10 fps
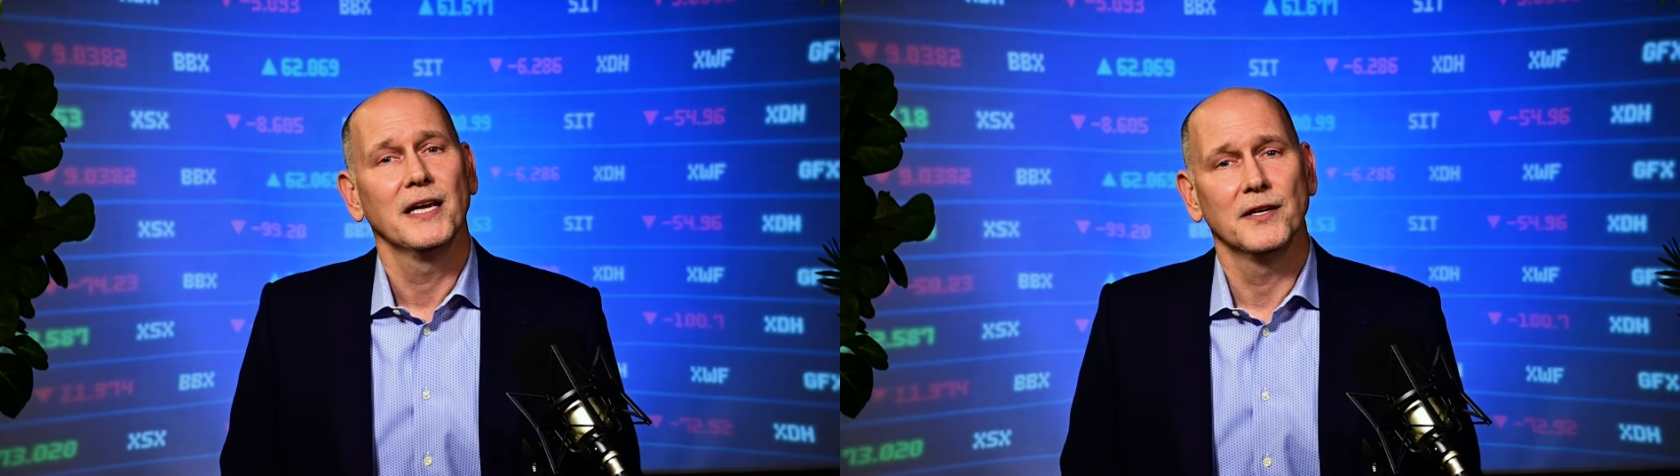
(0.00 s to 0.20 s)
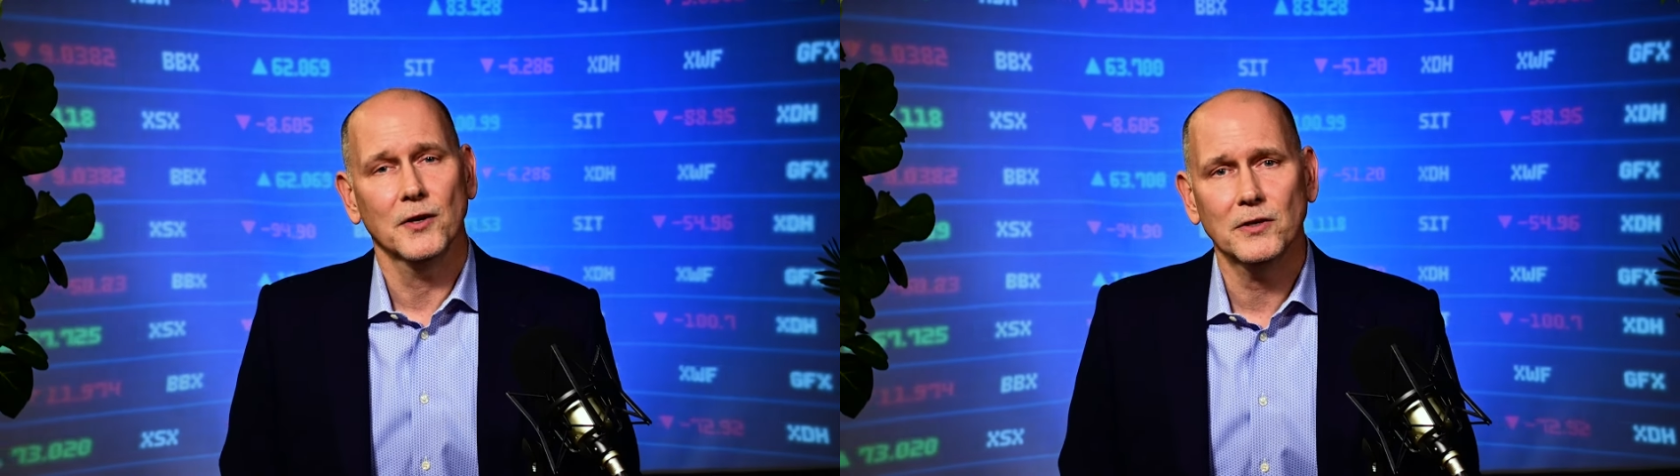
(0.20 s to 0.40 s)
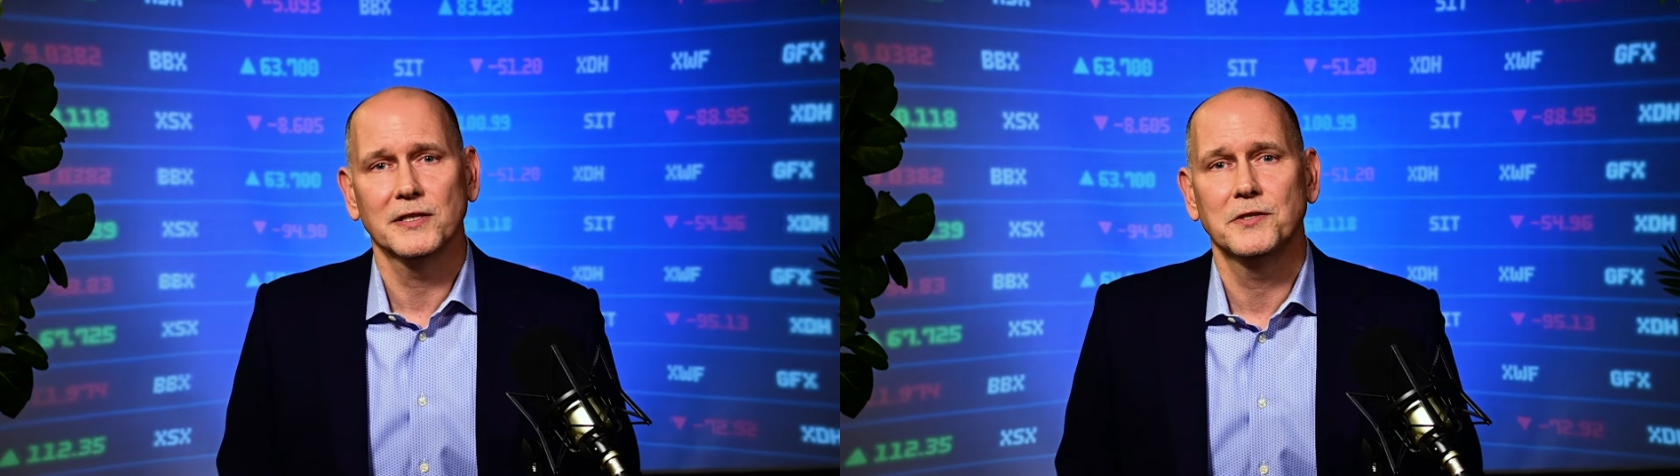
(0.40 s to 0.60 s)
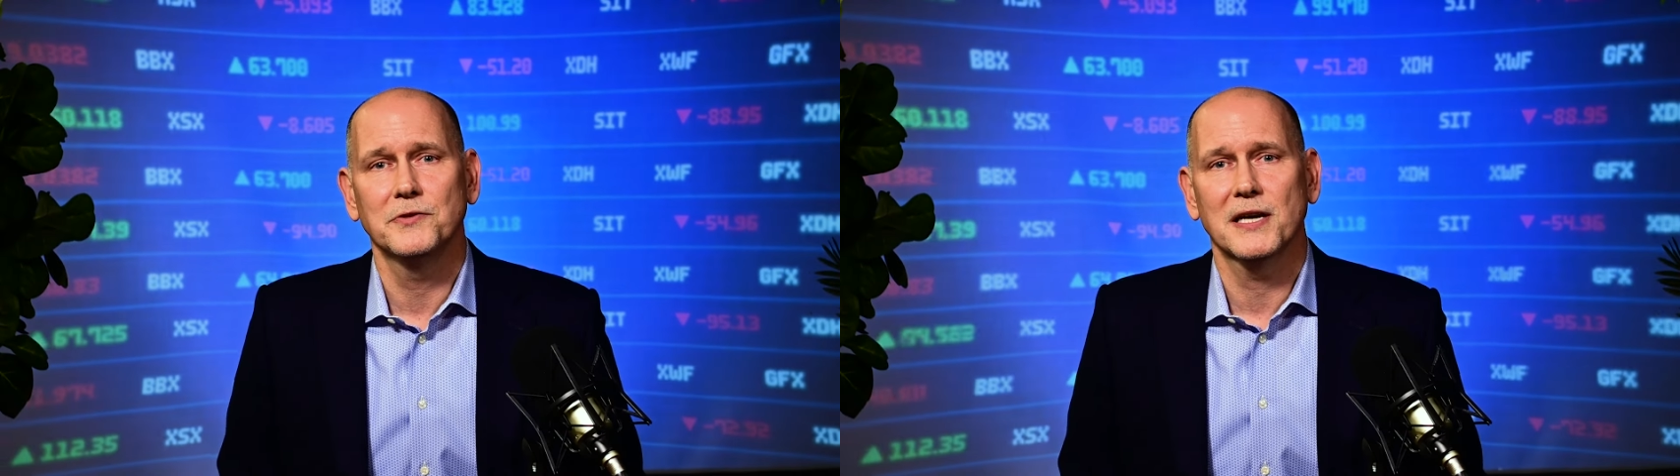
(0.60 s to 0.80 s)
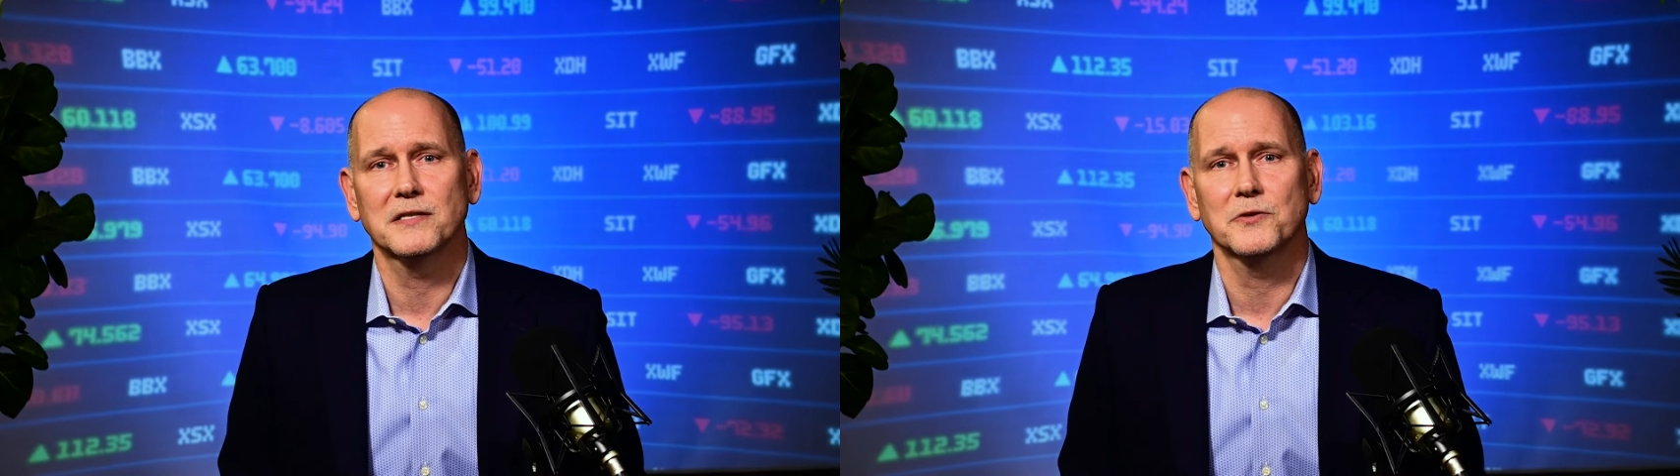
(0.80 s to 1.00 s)
in early
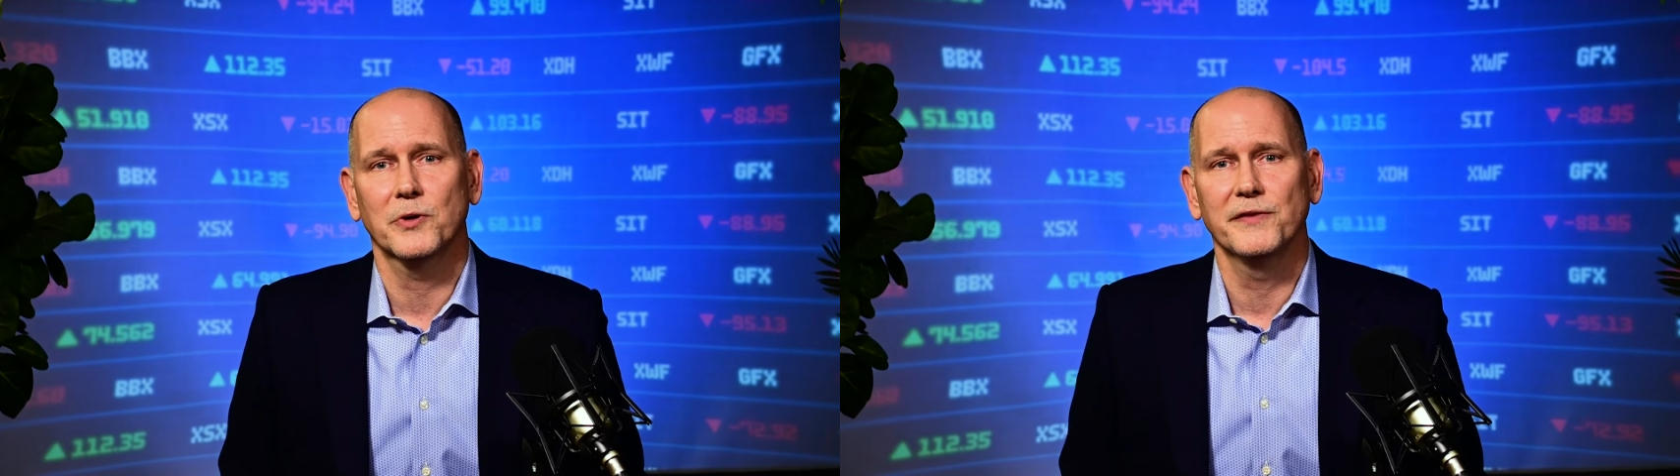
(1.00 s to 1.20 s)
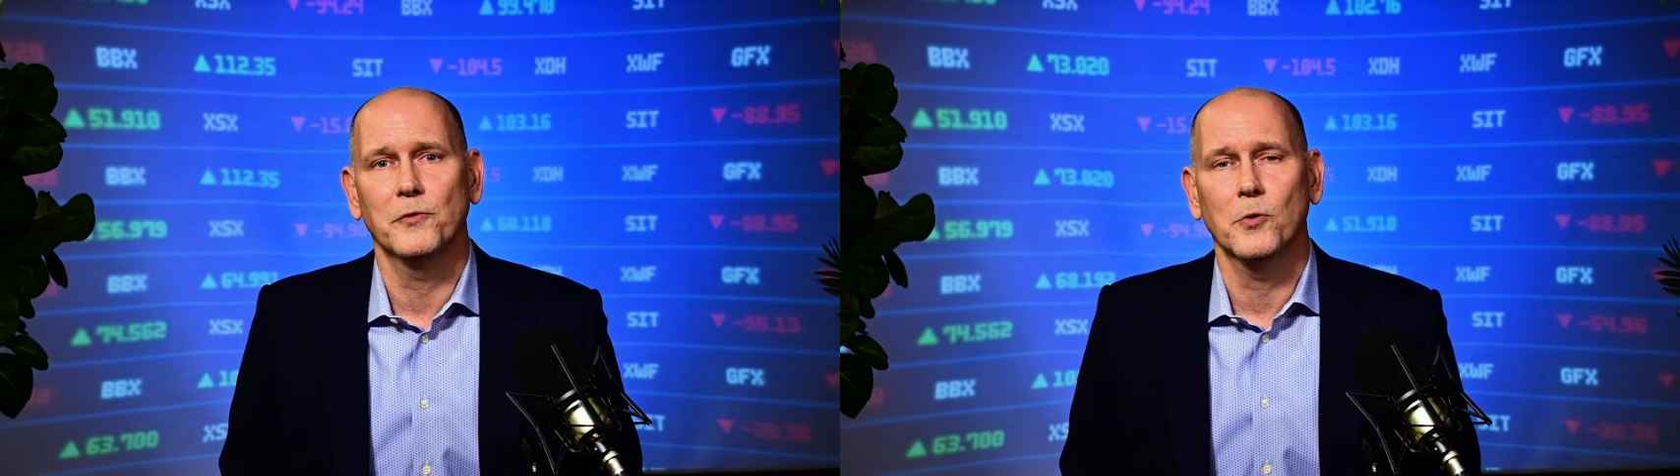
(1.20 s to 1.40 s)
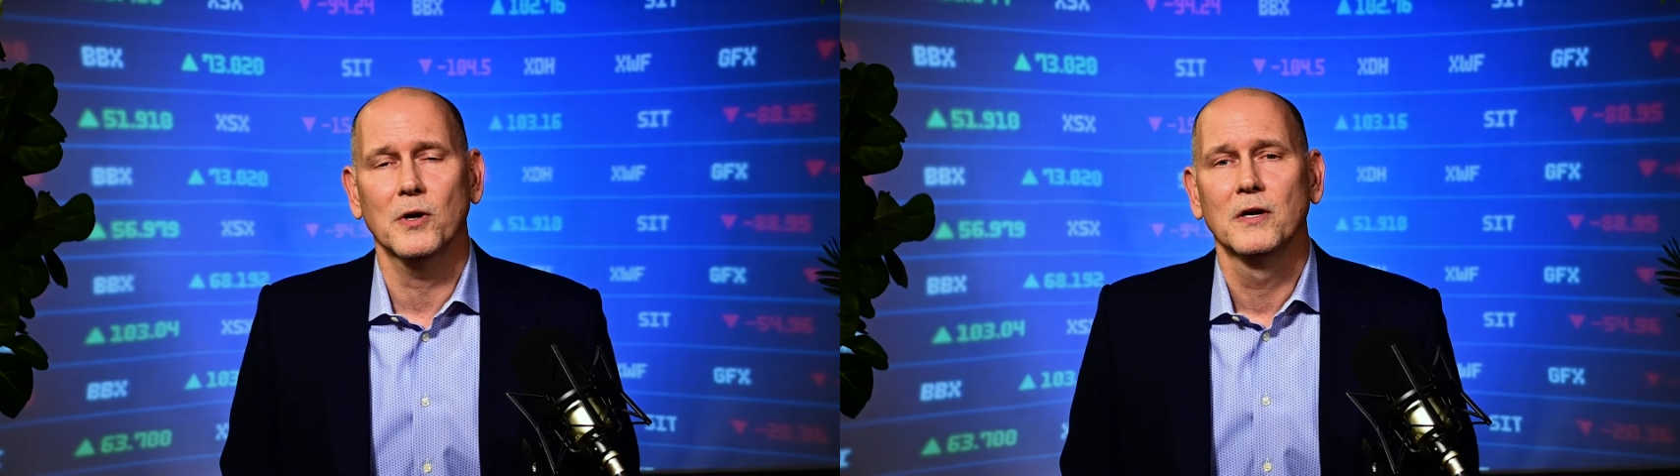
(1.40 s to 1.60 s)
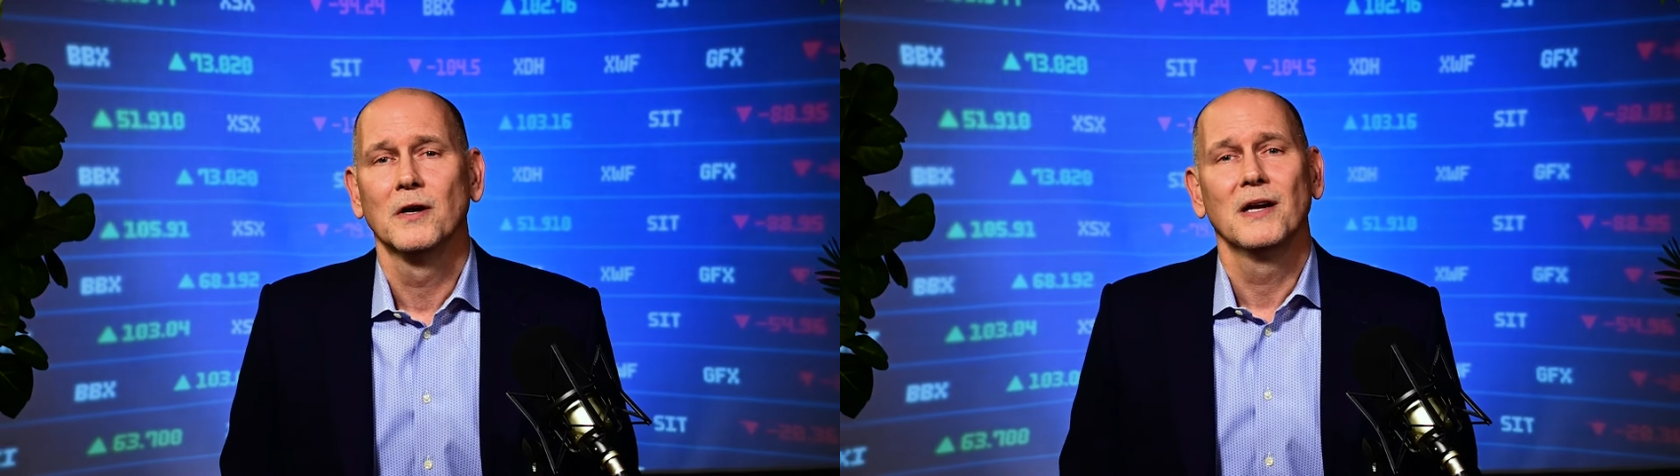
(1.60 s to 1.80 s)
2024,